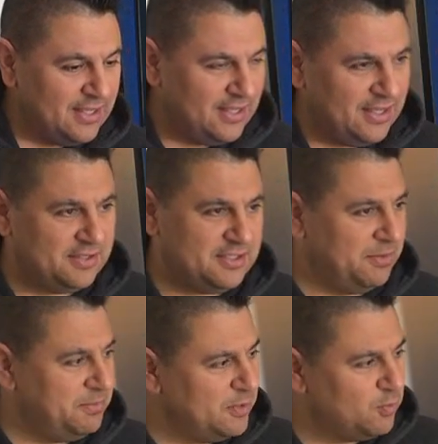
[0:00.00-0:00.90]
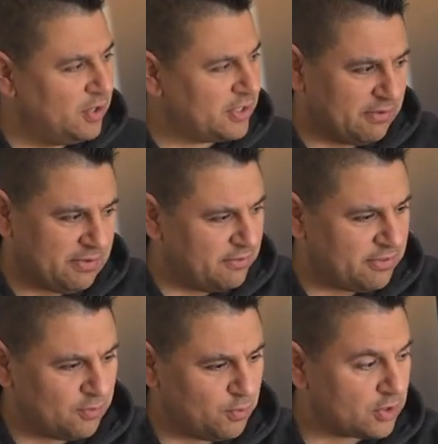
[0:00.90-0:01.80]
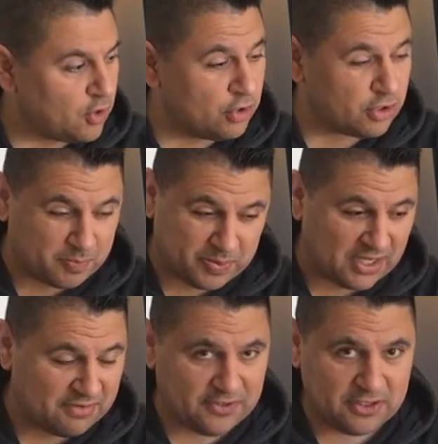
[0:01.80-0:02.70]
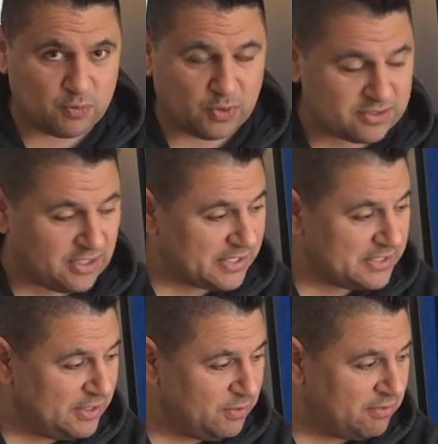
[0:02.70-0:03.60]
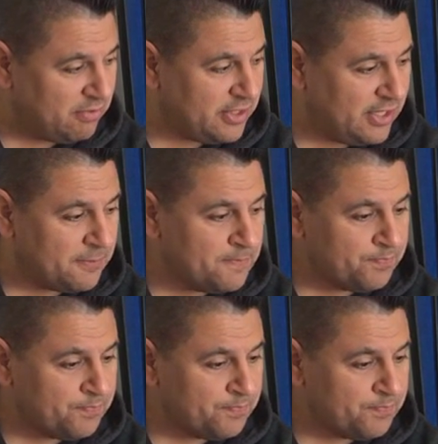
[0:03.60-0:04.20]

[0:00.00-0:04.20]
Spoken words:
DMD worked, everything worked. Under the playfield was like new, everything.